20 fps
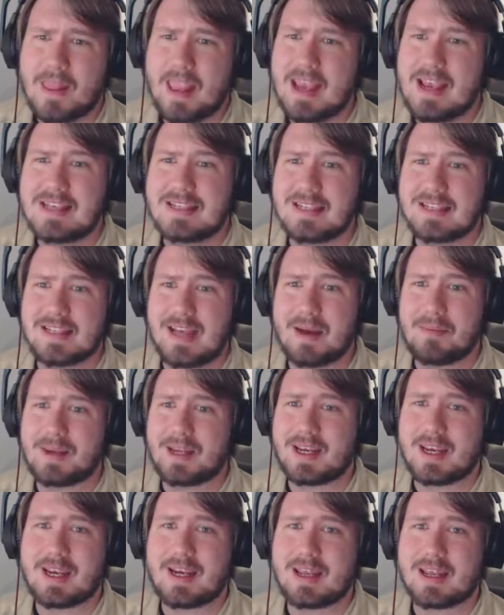he's a
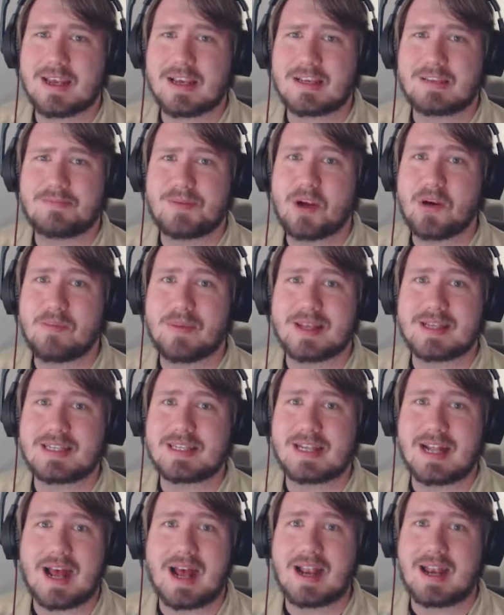dummy getting
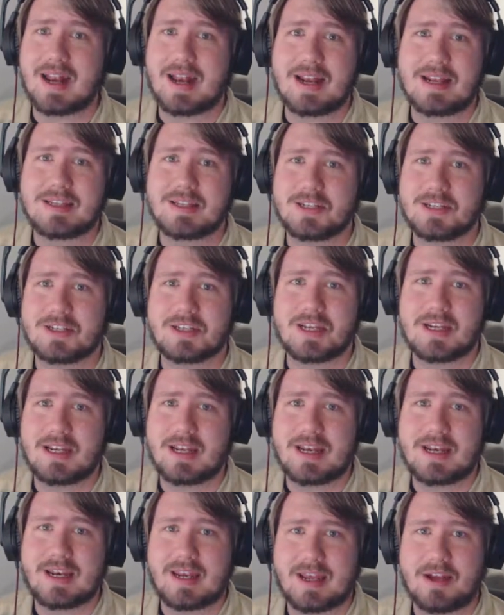experimented on and he's just gonna
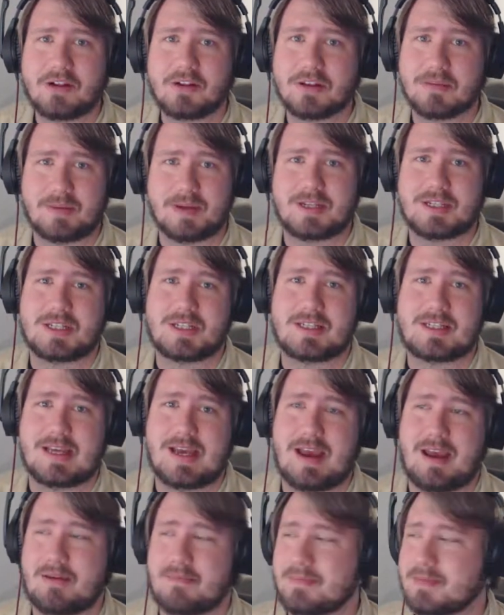get killed a bunch of
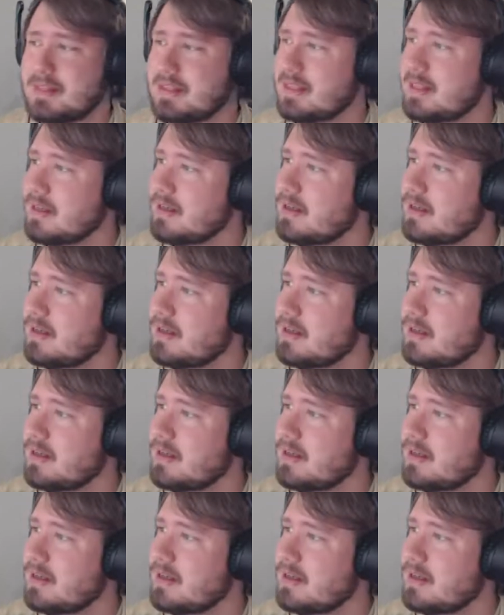times.